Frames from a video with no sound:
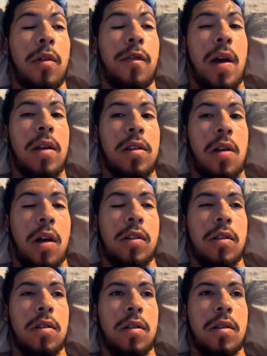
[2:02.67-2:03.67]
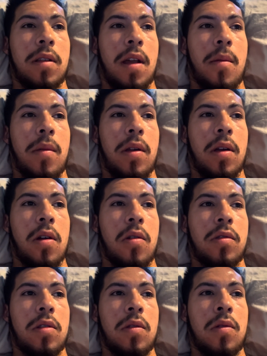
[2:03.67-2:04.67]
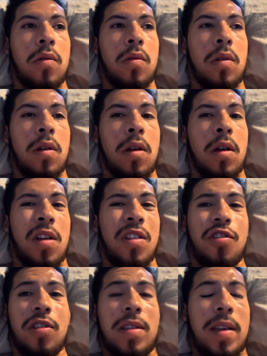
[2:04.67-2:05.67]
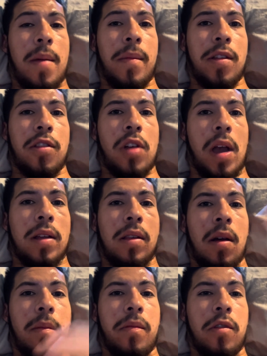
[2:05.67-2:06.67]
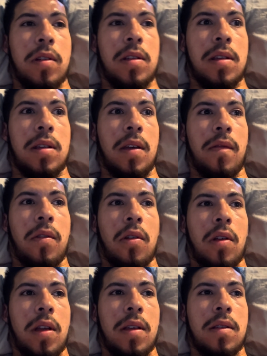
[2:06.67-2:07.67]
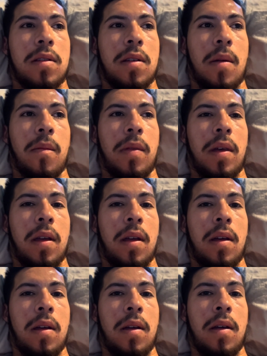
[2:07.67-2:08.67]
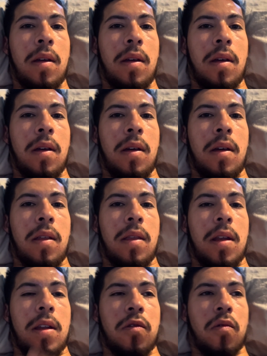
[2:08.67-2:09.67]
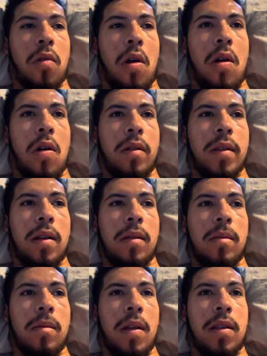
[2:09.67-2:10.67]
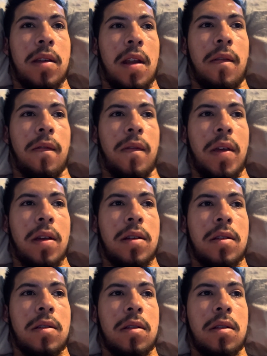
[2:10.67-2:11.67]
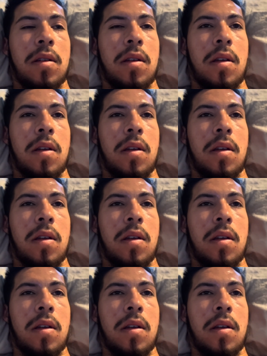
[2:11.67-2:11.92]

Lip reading: we found a doctor that I'm gonna go to just to get me checked up, just to see if there is something that is wrong, then let's get it fixed.